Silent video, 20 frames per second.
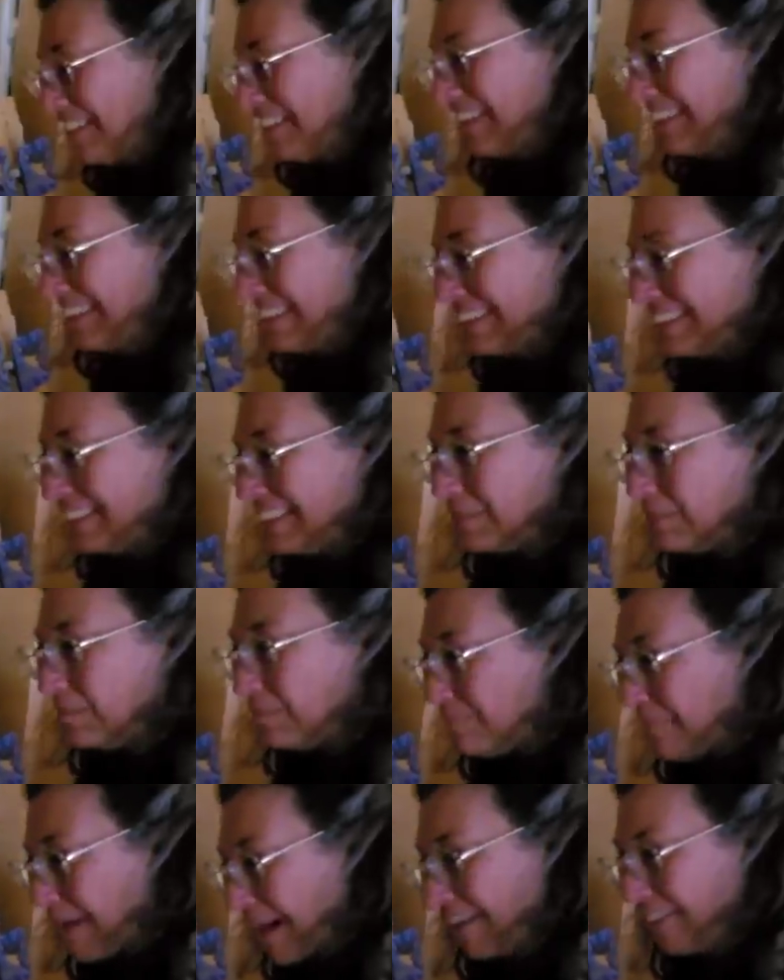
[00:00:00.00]
knew I needed
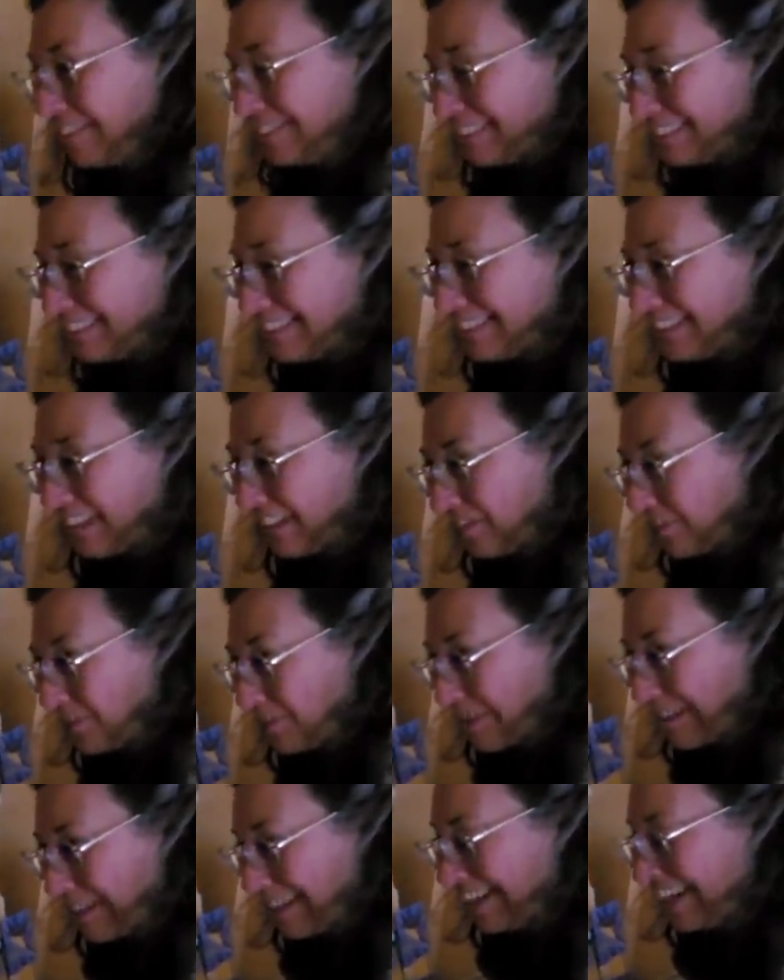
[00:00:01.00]
some bounce
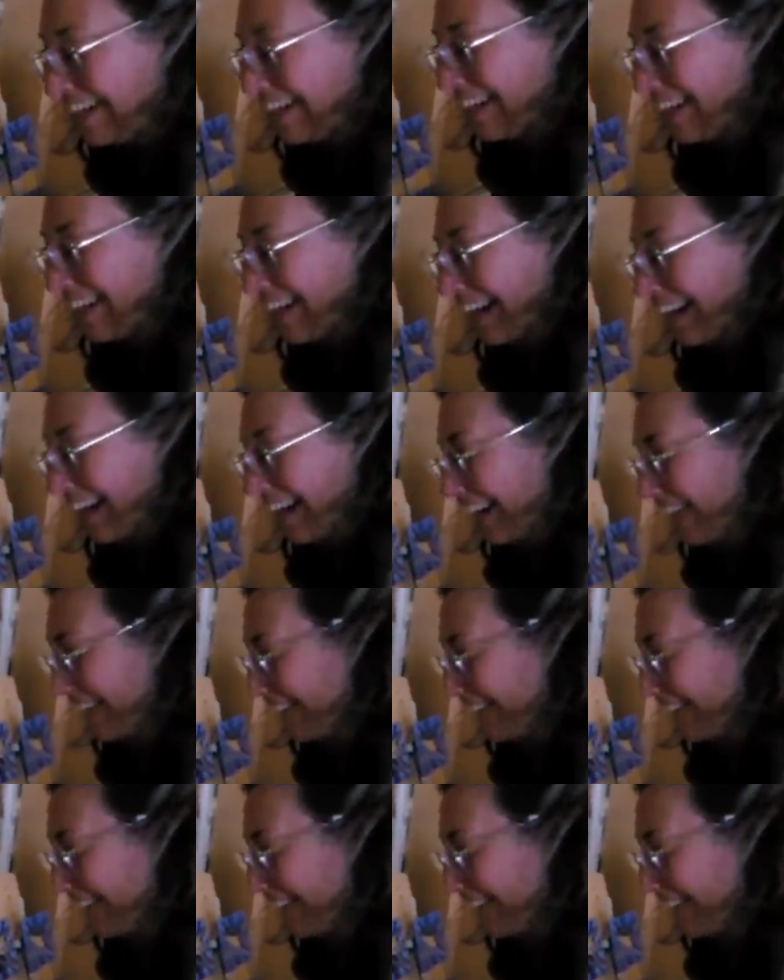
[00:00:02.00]
under me. Mm -hmm.